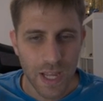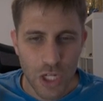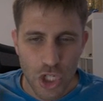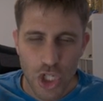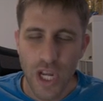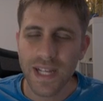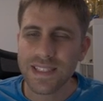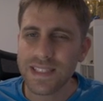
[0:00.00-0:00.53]

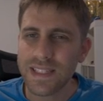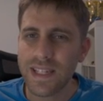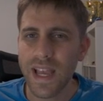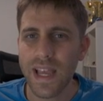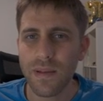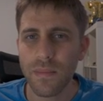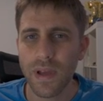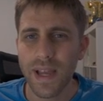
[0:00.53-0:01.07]
Chess
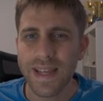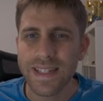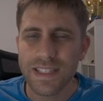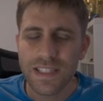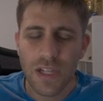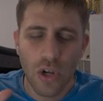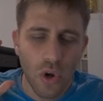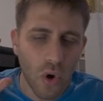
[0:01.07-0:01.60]
game is
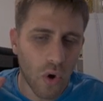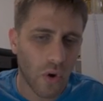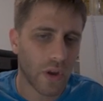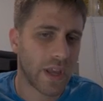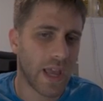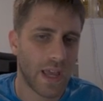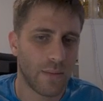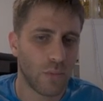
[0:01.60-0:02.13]
a long
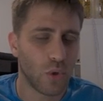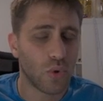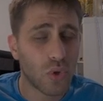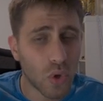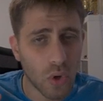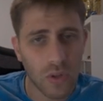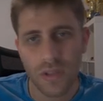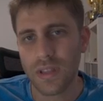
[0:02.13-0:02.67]
game. You
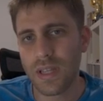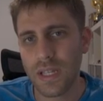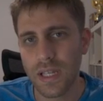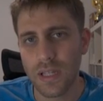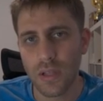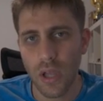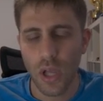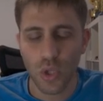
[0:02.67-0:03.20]
don't
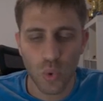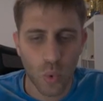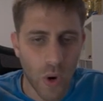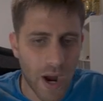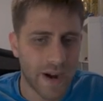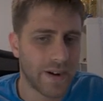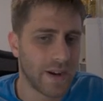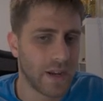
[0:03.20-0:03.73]
need to
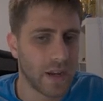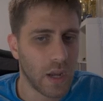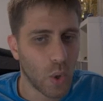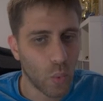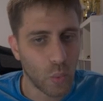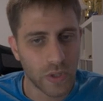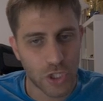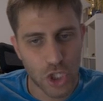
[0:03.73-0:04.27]
hurry
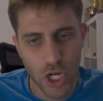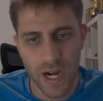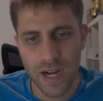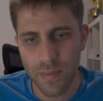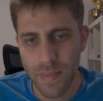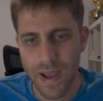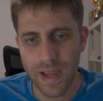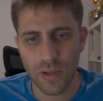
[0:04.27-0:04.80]
with
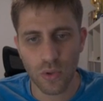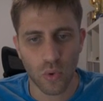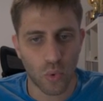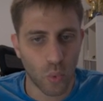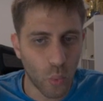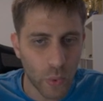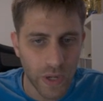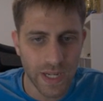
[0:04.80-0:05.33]
checkmate or
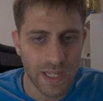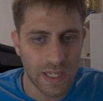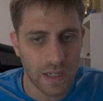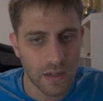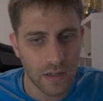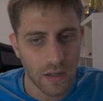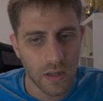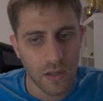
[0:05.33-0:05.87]

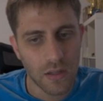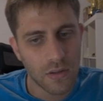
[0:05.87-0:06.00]
winning.